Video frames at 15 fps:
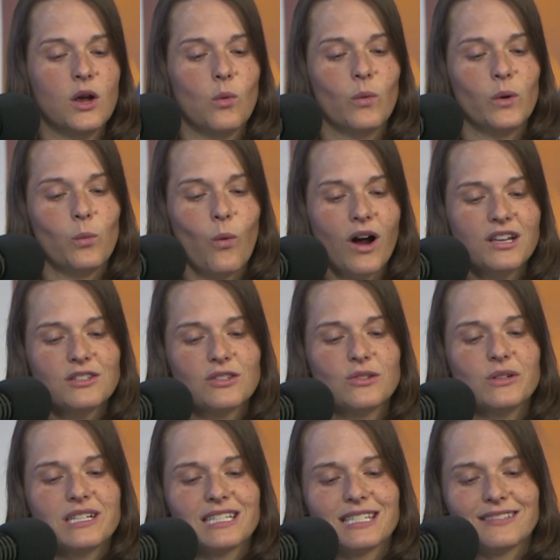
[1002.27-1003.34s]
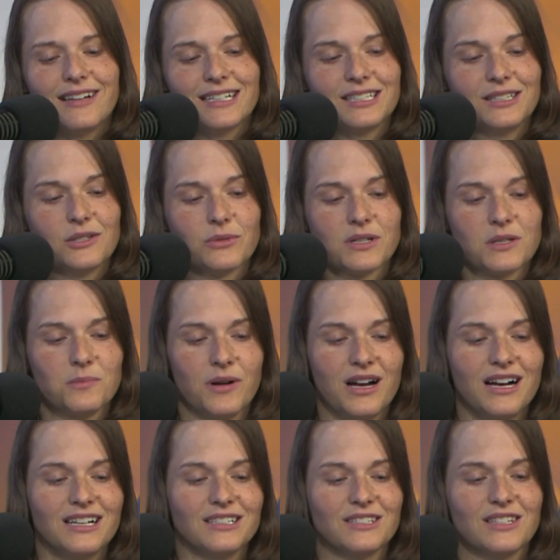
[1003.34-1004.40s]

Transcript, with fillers: When one student selected the response